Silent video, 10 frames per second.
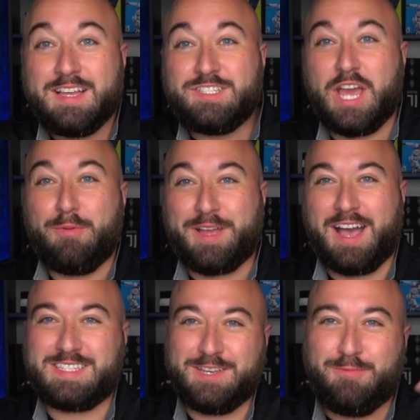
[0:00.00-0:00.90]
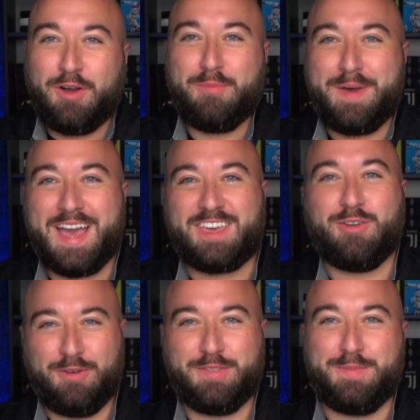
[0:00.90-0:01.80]
Ciao ragazzi, welcome back.
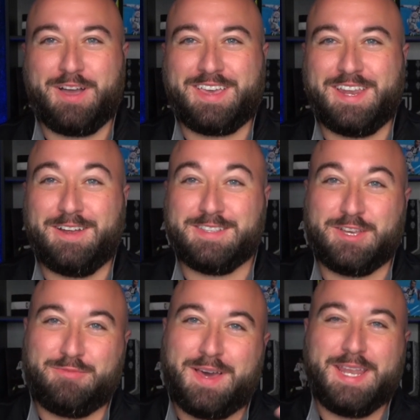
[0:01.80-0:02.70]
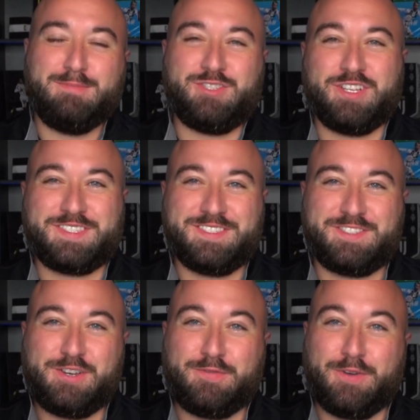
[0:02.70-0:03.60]
You're in the Bianconeri zone. My name is Justin
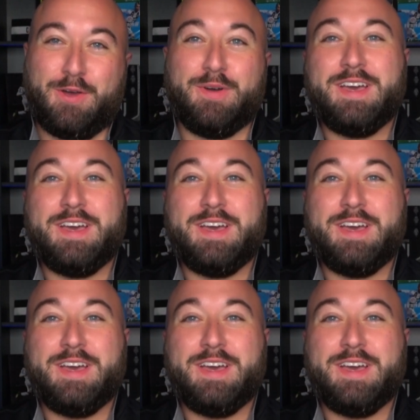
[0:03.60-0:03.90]
Sofro.